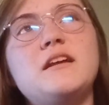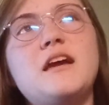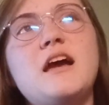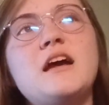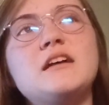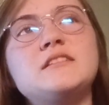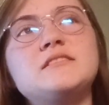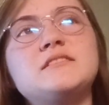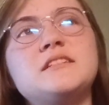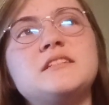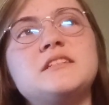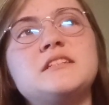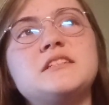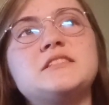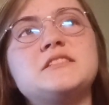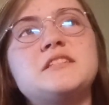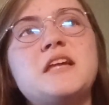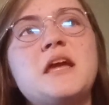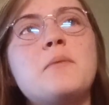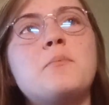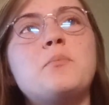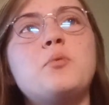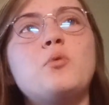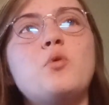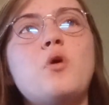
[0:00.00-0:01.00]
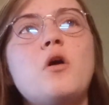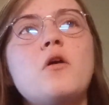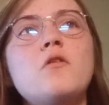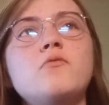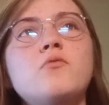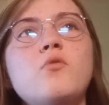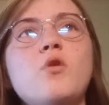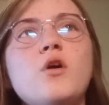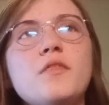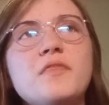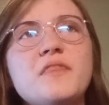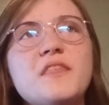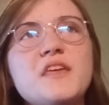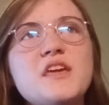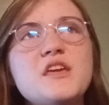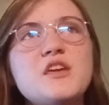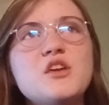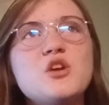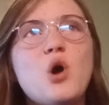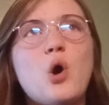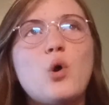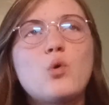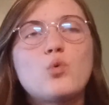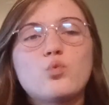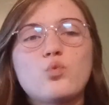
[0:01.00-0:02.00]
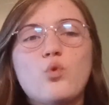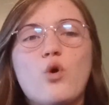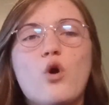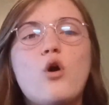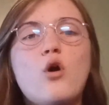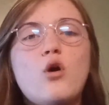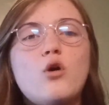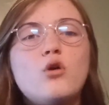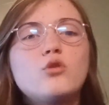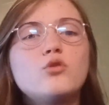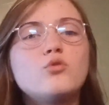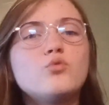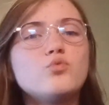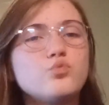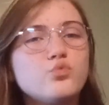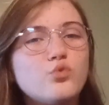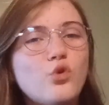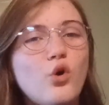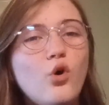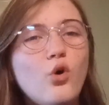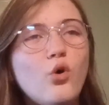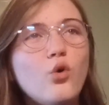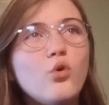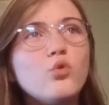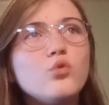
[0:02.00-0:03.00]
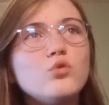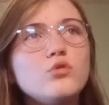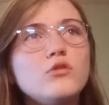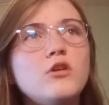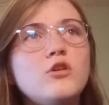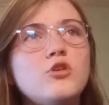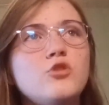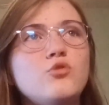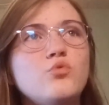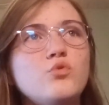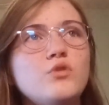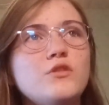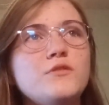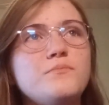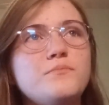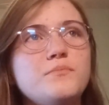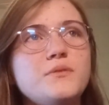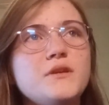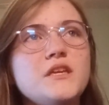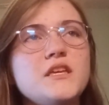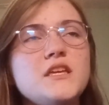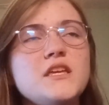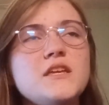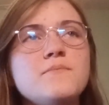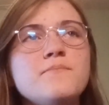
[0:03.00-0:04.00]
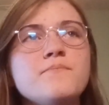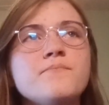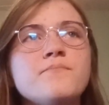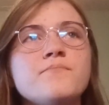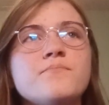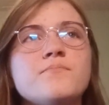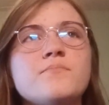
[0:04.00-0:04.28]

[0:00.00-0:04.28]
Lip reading: as an example of what the wrong role would be,